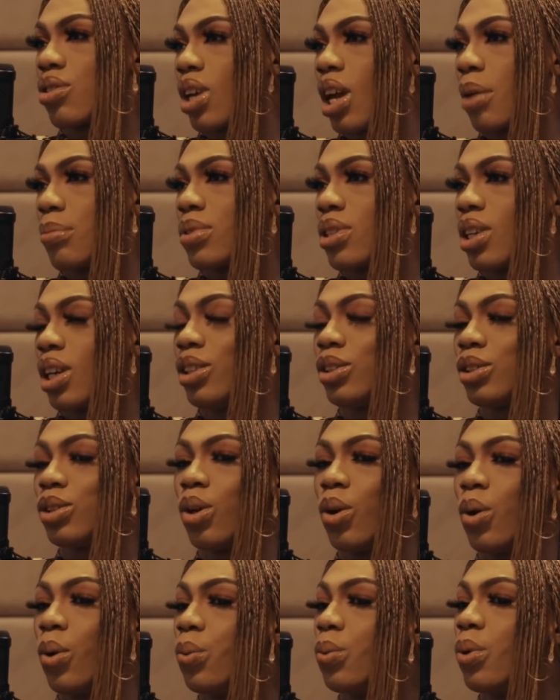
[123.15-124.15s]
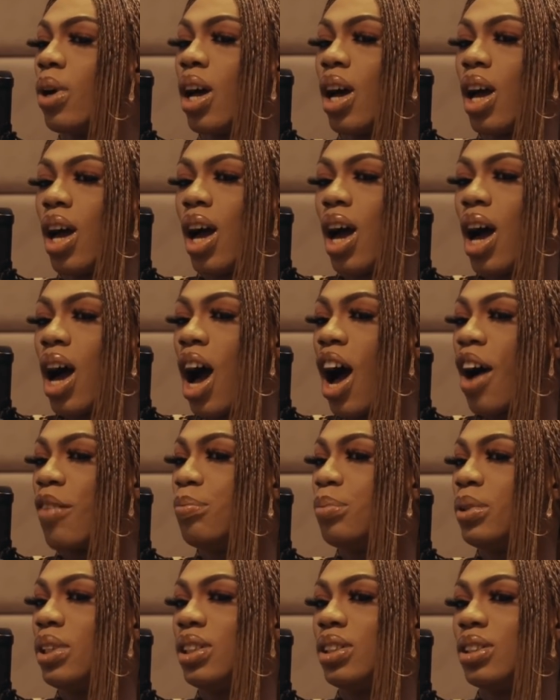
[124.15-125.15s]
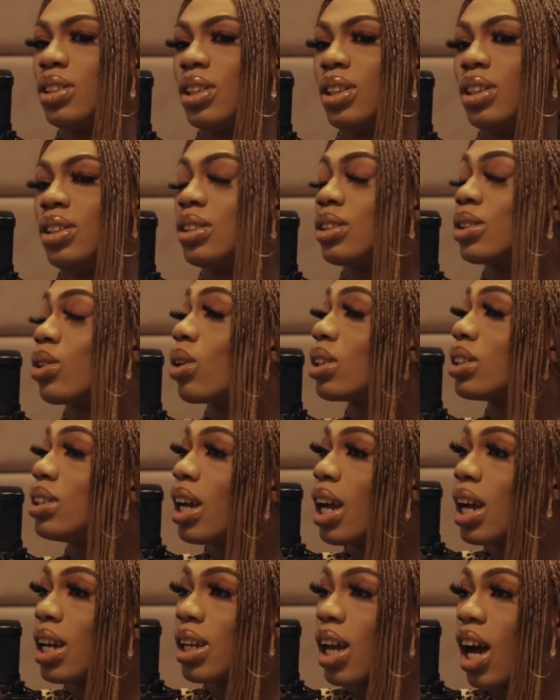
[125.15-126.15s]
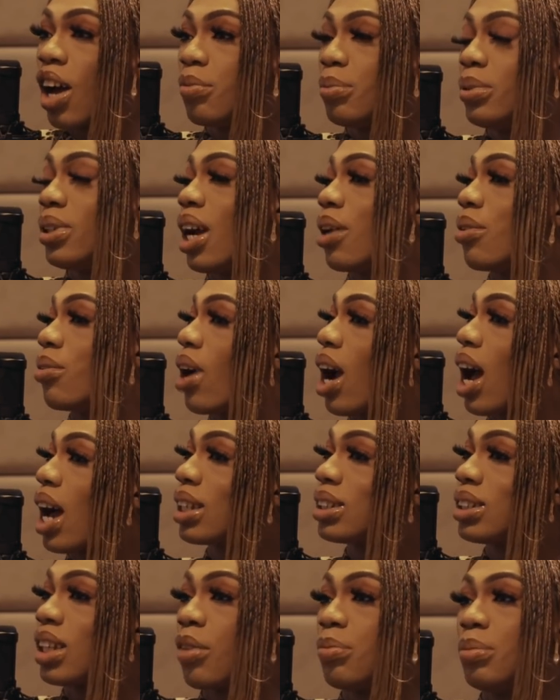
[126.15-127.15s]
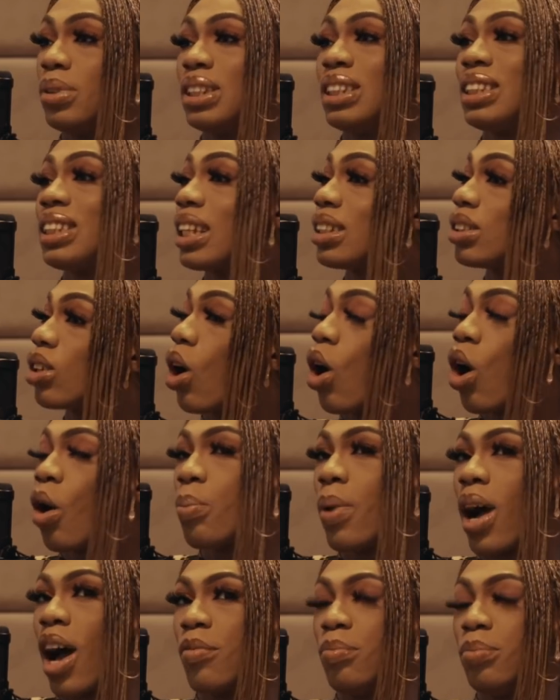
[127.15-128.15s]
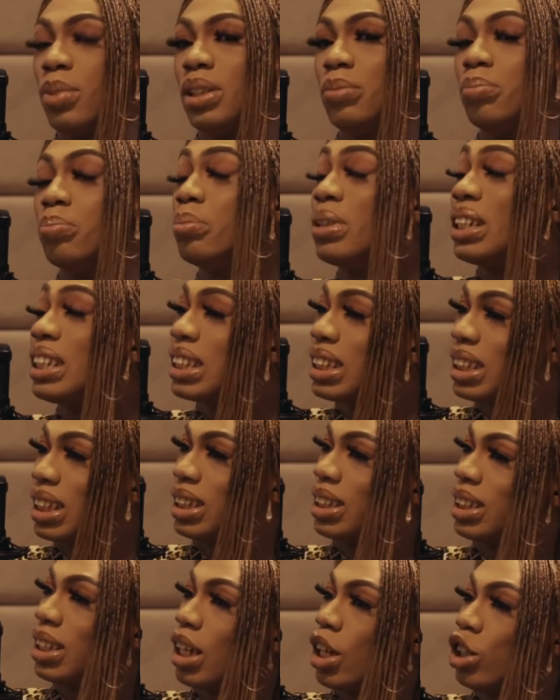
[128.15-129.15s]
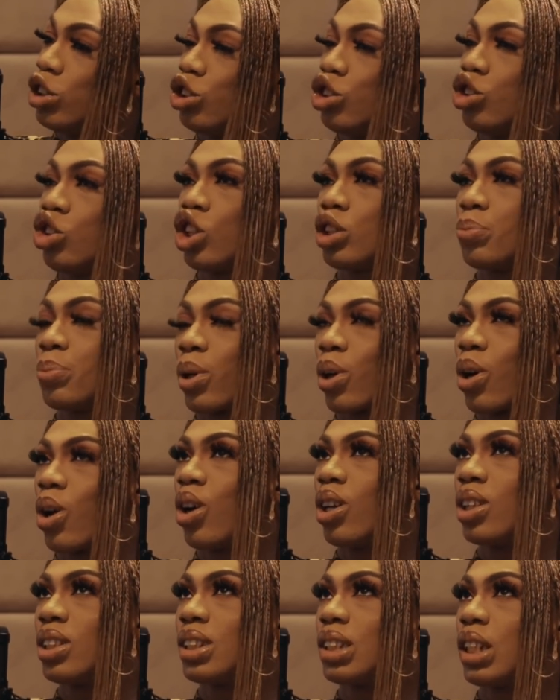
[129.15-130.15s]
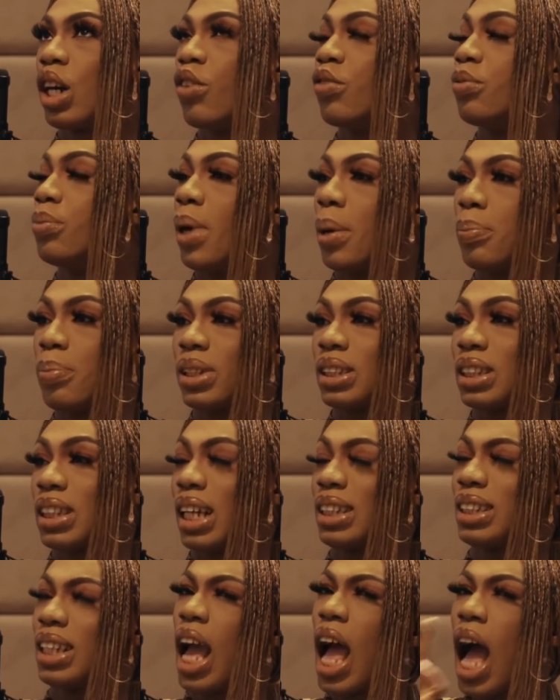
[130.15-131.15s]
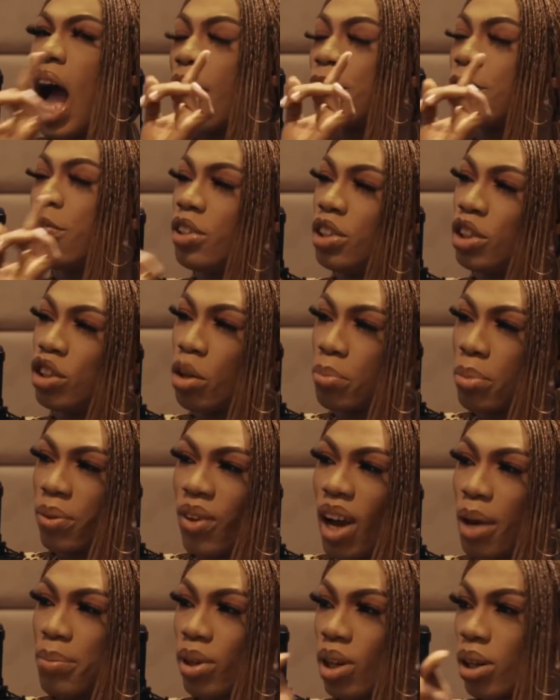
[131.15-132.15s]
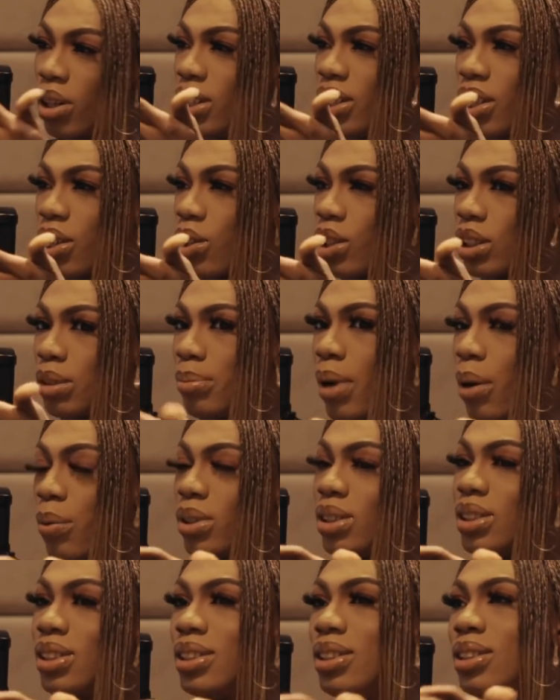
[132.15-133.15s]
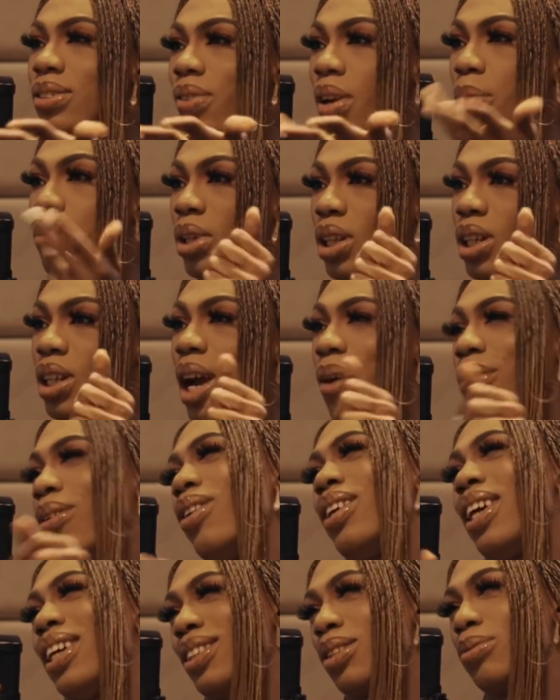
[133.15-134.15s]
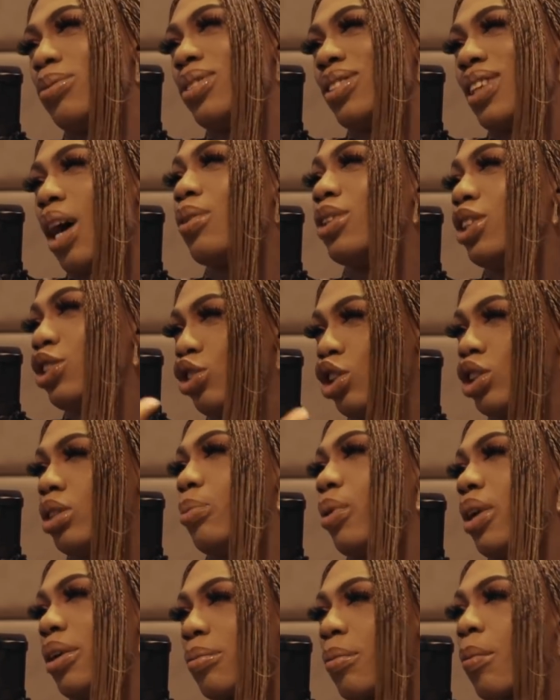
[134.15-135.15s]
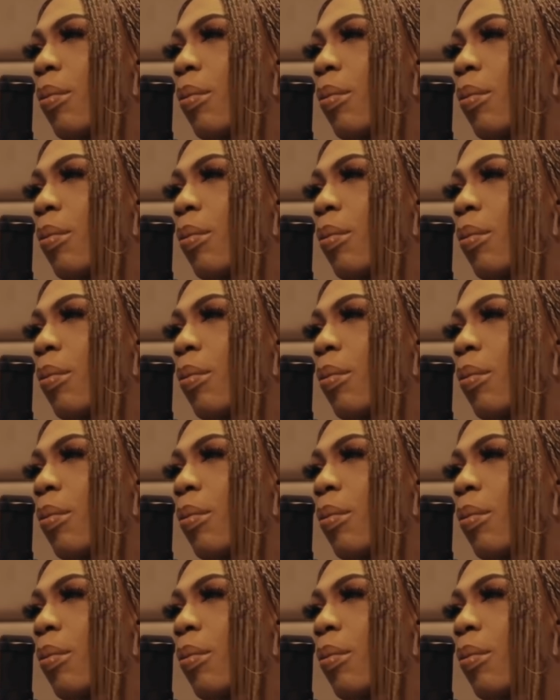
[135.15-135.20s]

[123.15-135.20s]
You get what I'm saying? So I've been insulted, I've been harassed, I've been set up, I've been beaten just because of my personality. And funny enough, before I became Didn't Cut Me, I wasn't this feminine. All I did was I was a church boy.